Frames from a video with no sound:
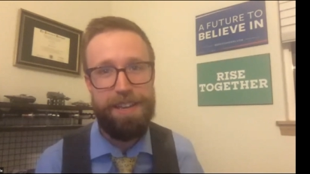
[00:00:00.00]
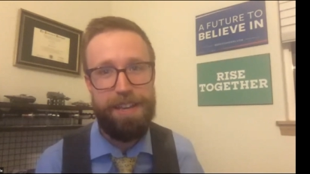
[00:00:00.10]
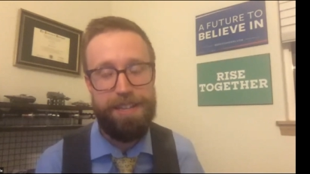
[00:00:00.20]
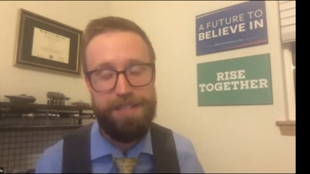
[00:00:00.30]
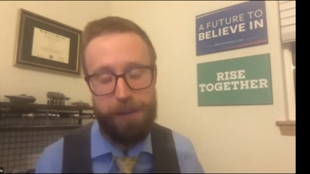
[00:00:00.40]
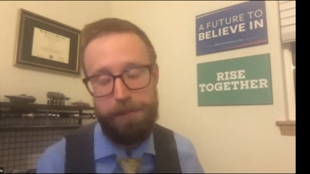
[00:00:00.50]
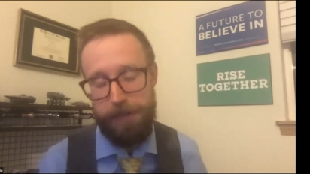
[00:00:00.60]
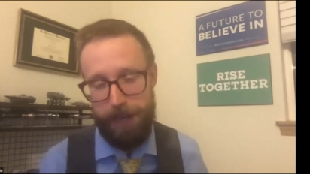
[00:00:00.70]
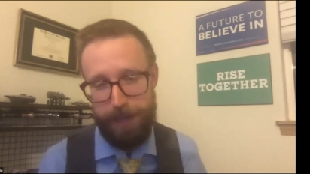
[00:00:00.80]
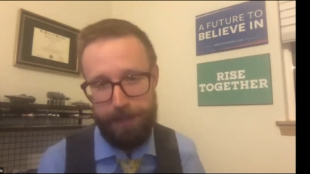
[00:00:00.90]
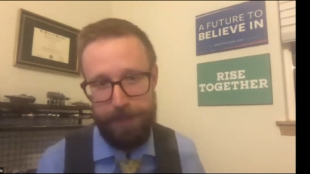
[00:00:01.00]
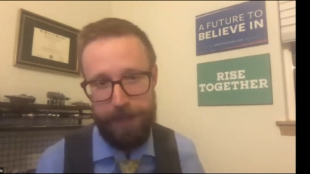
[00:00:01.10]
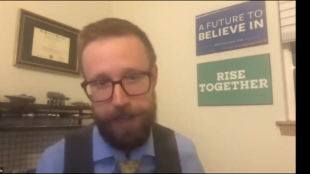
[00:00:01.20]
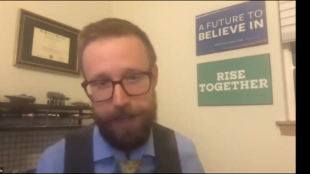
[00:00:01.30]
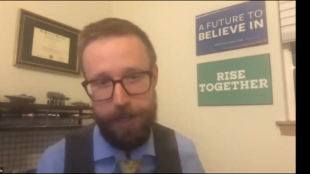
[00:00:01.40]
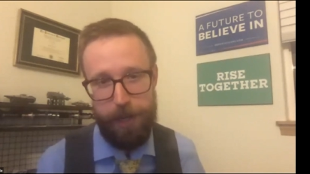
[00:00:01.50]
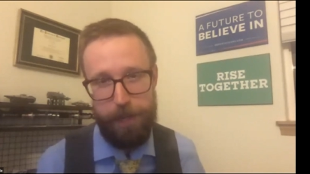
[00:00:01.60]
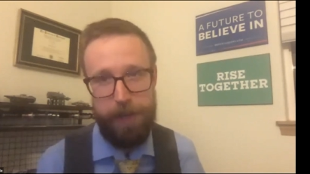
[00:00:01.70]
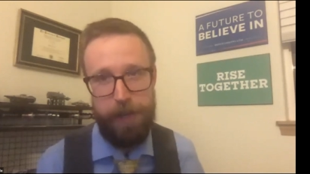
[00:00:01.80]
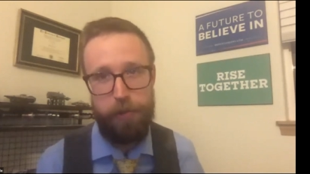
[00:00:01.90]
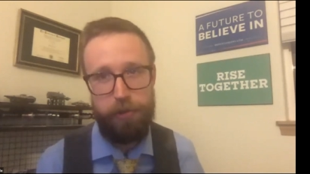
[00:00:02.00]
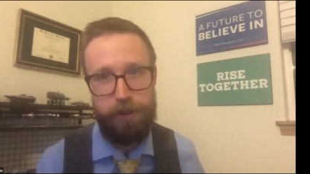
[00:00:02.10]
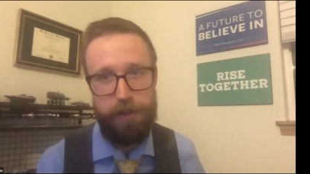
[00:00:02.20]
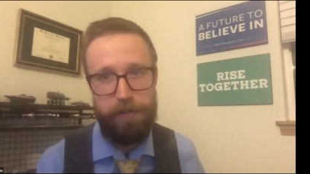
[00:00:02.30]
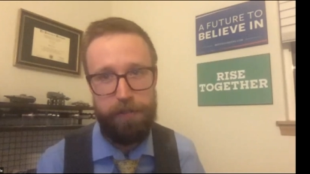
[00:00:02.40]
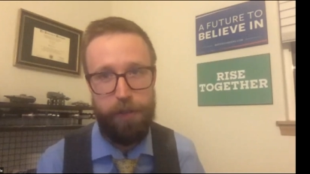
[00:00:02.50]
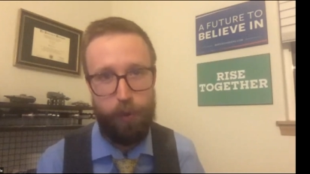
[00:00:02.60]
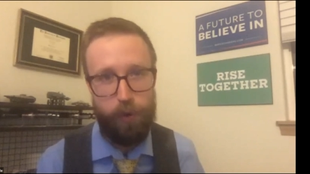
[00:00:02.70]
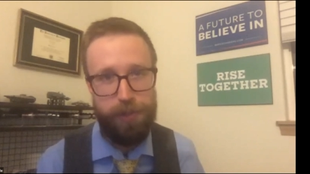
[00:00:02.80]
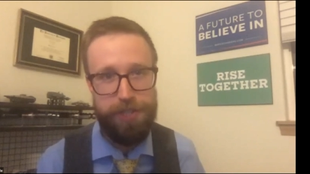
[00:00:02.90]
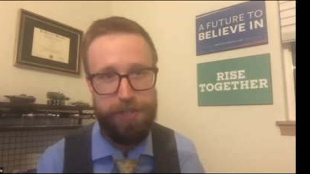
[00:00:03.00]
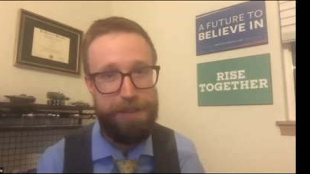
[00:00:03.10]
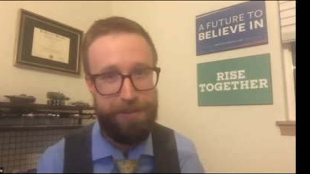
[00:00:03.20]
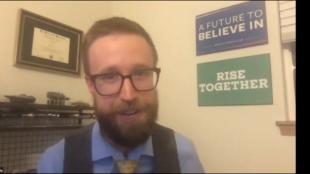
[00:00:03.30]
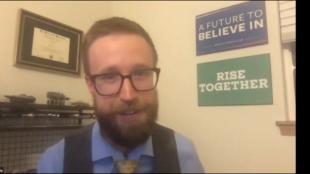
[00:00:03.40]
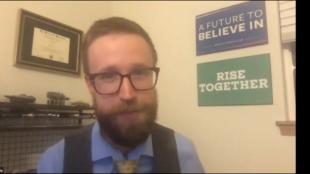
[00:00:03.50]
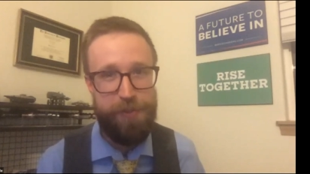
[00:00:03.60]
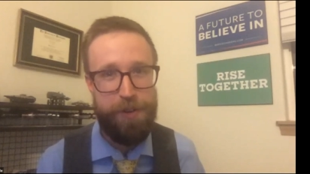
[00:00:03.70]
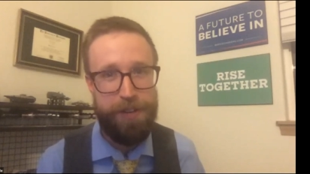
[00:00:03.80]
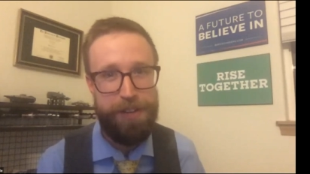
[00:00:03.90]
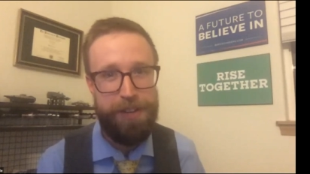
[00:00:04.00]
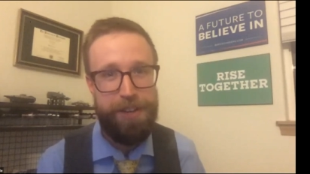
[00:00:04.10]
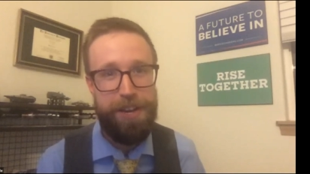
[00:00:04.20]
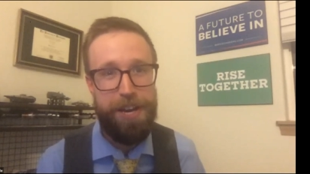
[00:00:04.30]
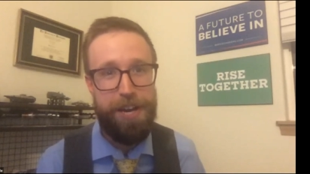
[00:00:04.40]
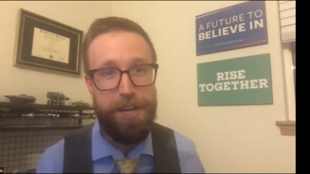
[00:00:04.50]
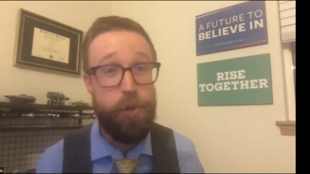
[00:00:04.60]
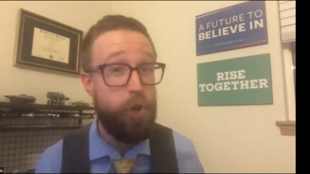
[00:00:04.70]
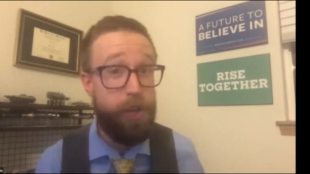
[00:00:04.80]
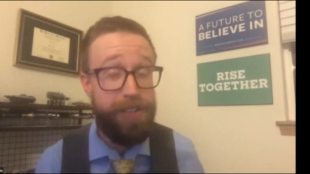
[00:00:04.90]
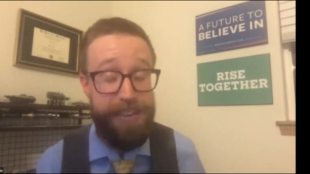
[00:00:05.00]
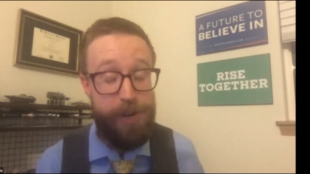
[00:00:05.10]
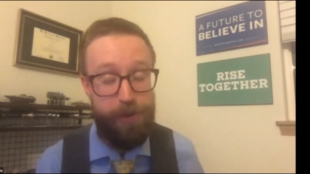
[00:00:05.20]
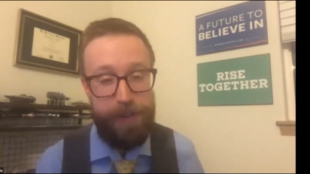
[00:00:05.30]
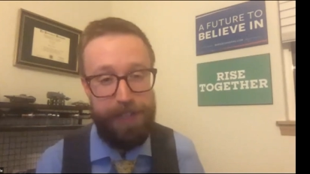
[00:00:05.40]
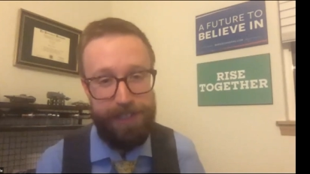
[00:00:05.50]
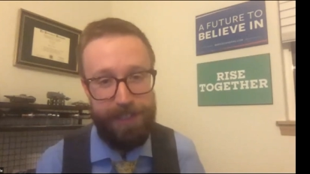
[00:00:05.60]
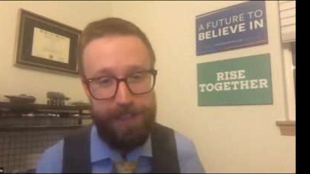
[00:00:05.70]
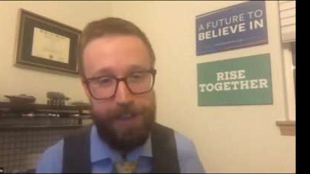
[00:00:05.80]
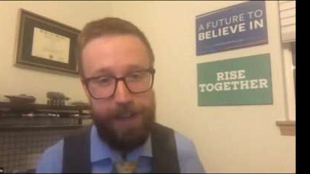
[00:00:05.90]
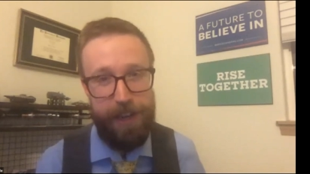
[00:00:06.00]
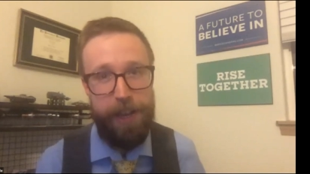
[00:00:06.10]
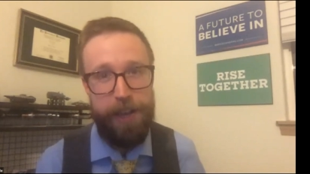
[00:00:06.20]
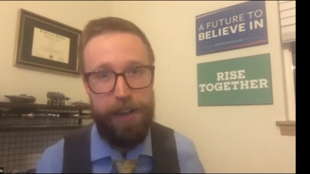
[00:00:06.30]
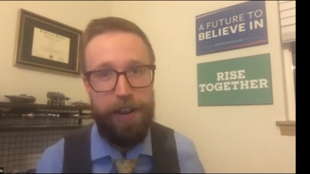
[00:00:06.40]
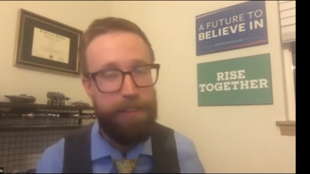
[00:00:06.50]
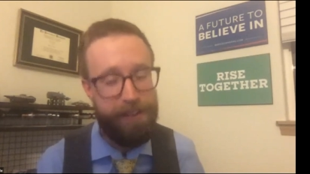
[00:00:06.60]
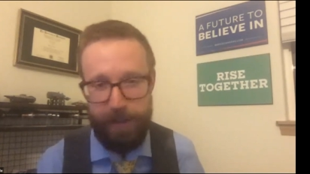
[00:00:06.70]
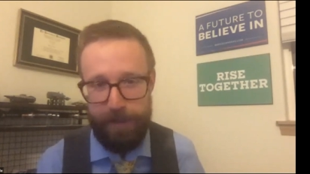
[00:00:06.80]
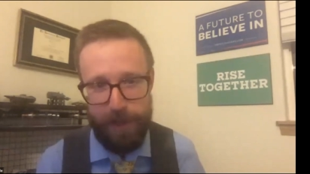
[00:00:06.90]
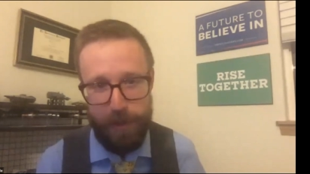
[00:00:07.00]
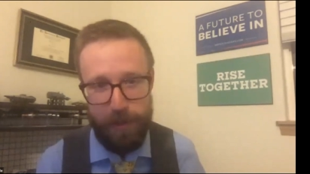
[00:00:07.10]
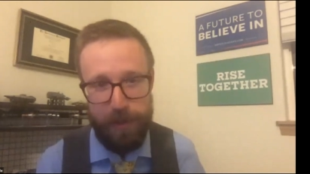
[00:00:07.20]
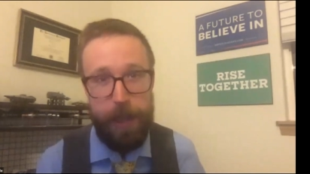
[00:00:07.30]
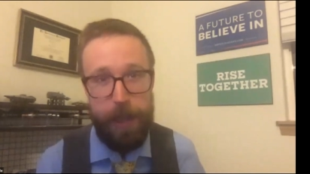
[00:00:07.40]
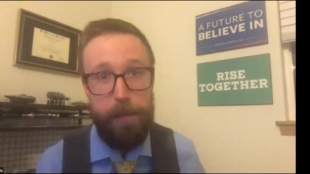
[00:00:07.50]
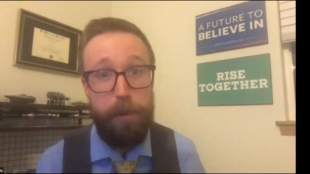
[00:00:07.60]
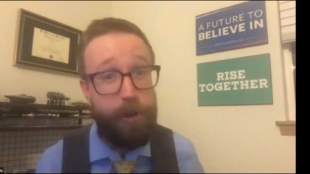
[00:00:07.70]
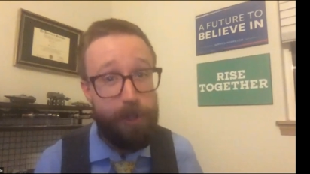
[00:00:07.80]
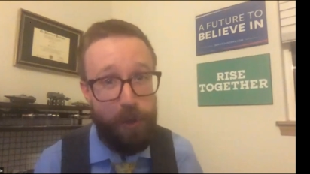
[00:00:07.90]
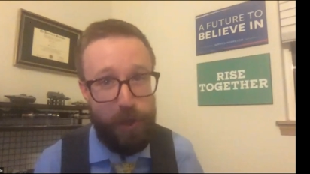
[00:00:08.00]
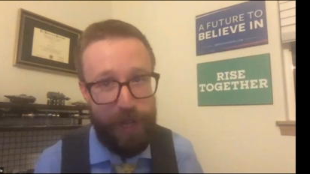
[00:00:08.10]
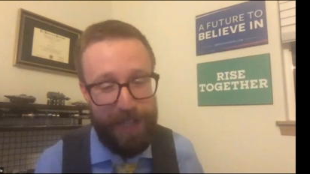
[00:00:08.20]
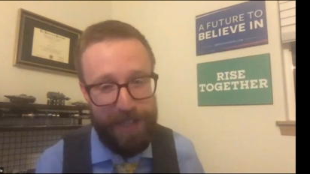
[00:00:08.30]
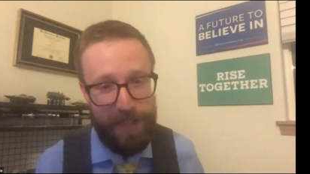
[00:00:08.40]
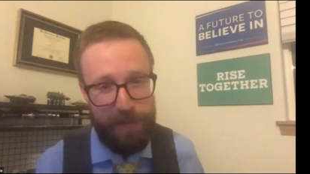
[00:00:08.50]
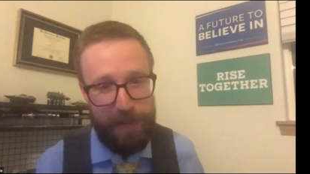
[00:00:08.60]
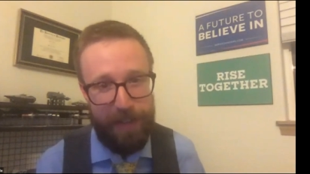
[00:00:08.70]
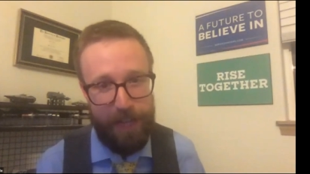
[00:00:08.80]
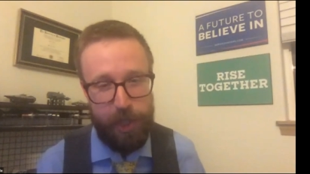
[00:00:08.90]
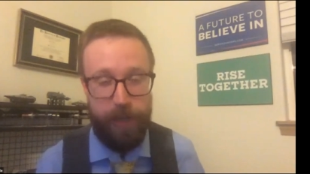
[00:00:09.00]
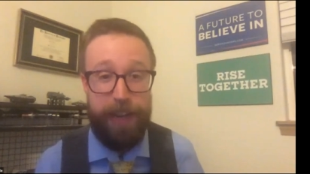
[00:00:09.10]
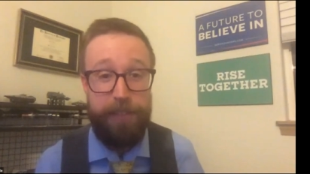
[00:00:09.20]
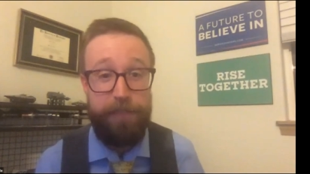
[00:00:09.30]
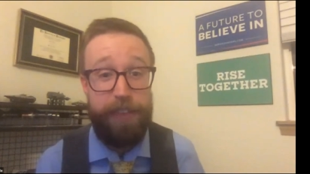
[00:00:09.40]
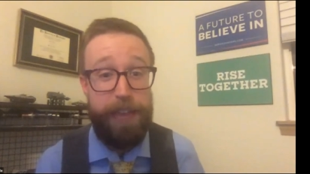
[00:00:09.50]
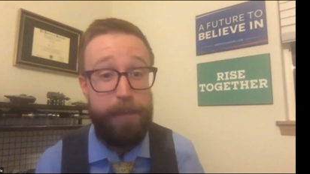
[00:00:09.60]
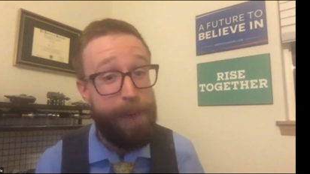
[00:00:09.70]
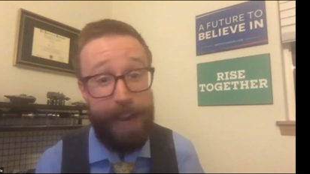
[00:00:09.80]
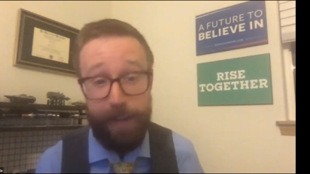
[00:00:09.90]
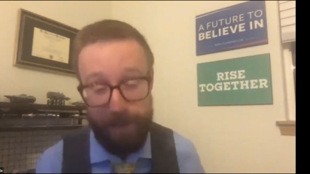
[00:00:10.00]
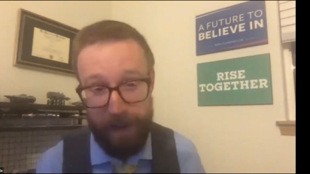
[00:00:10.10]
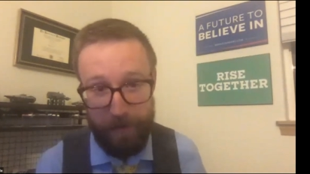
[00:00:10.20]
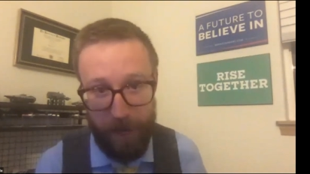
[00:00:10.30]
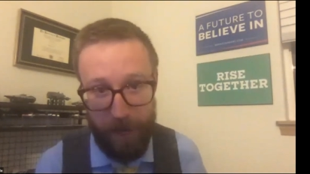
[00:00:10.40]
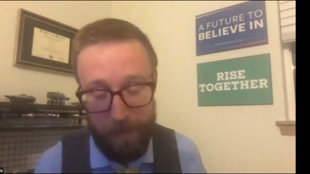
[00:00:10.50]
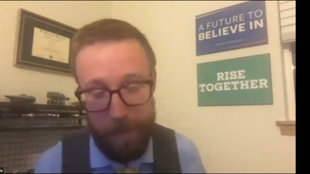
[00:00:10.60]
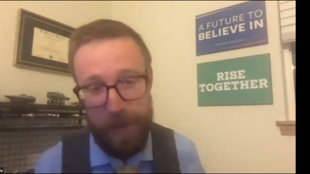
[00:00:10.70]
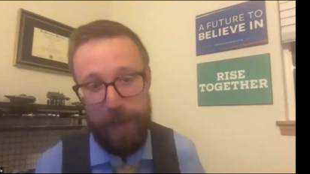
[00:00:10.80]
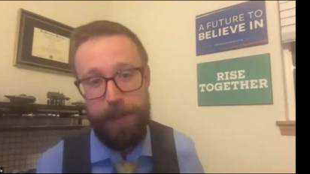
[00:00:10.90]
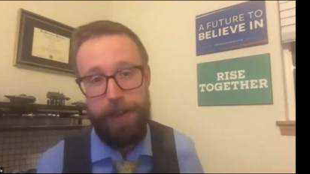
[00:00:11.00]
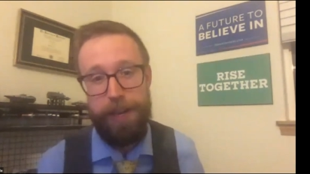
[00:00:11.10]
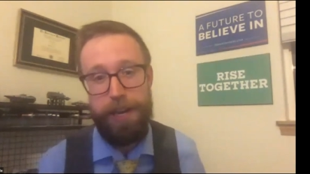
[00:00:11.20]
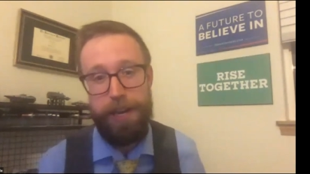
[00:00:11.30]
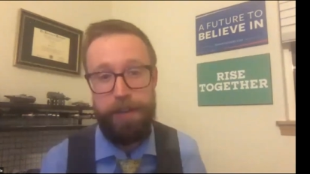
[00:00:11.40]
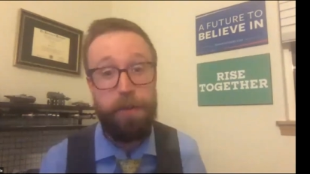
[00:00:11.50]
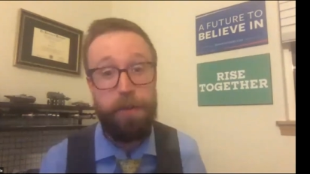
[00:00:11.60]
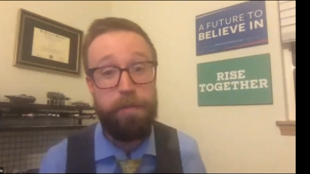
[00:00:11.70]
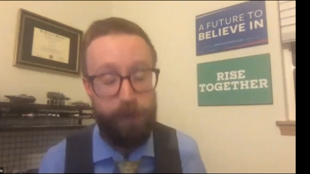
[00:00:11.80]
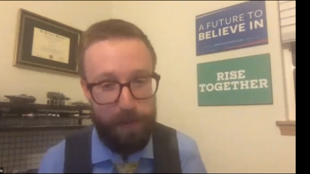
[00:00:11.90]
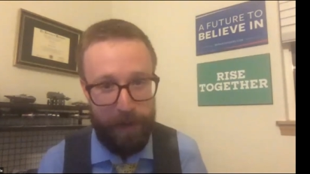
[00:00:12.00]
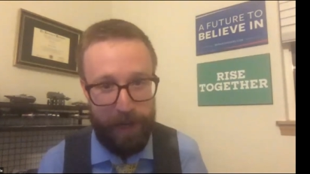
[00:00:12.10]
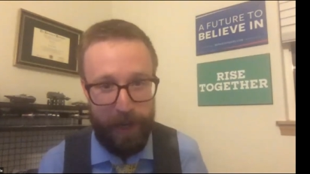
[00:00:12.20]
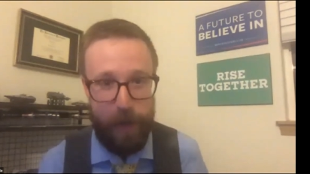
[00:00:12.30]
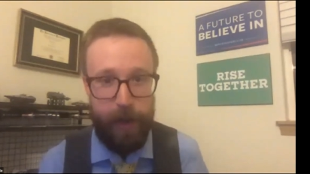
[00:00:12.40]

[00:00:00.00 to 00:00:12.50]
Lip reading: Sometimes adopting an alternative electoral system like ranked choice voting could decrease an elected official's personal chances of re-election if they benefit from vote splitting